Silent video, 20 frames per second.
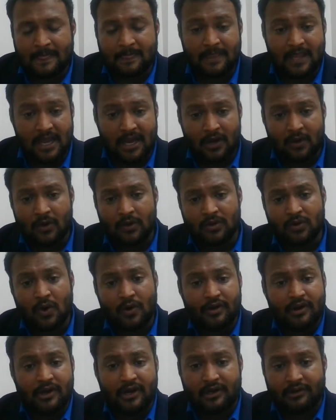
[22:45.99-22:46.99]
They are
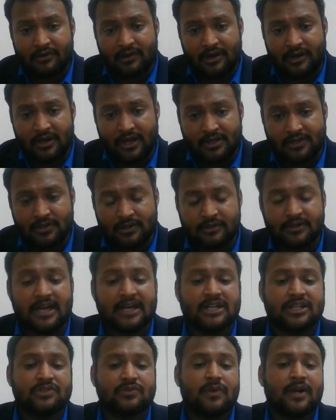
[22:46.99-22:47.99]
contradictory in nature.
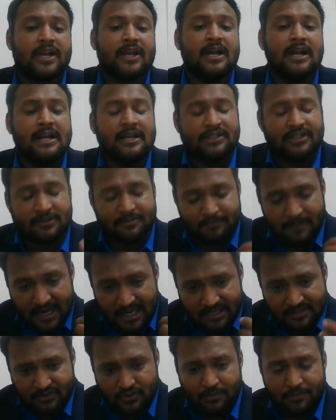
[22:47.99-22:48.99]
That is why
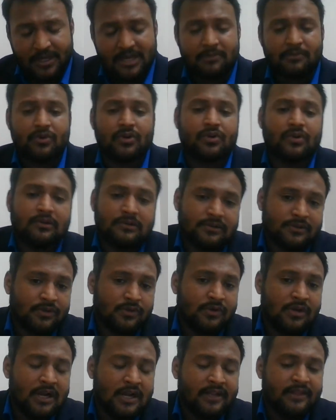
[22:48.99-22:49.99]
the Supreme Court
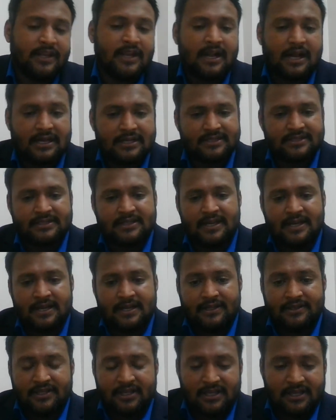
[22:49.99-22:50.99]
also, they asked
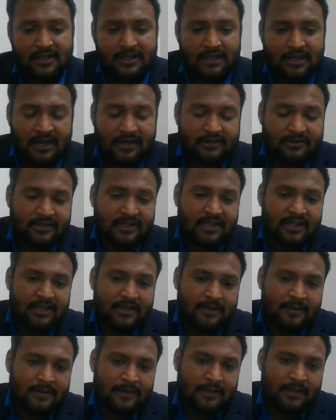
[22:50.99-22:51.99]
the, uh,
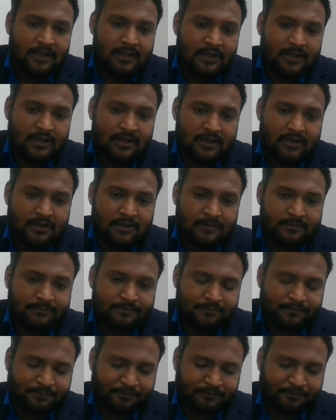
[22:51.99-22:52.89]
the, uh,